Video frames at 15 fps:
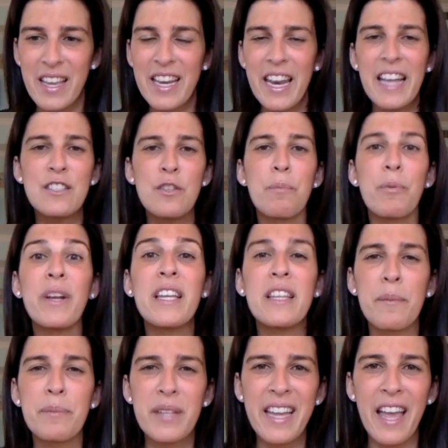it ends up bringing
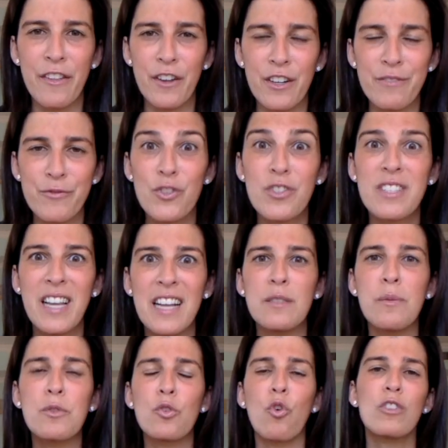them together. So this
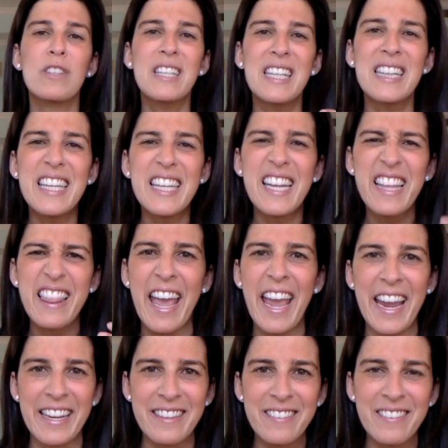concept is called cleaning the
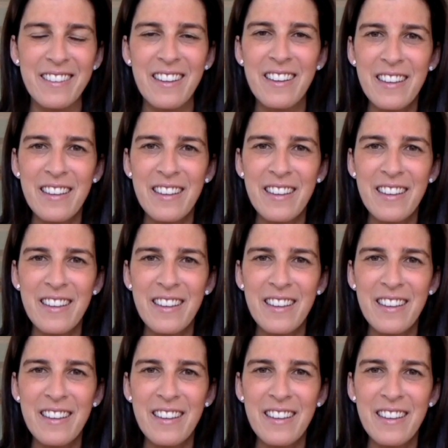hate.